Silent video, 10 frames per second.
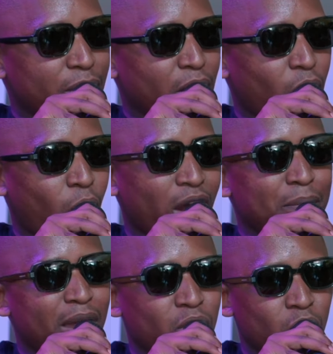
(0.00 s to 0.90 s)
what
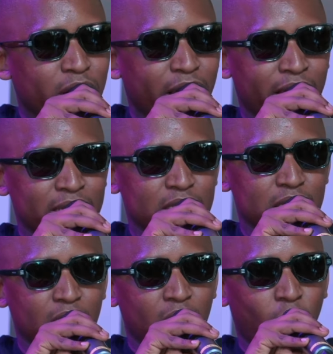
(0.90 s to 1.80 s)
am I good at?
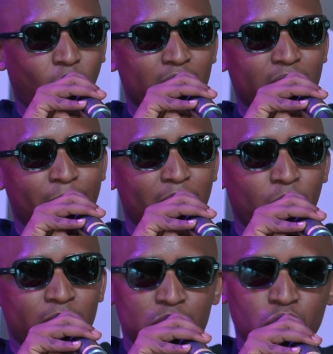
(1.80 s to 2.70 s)
What am I
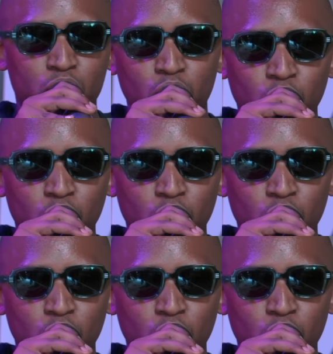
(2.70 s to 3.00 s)
willing to do?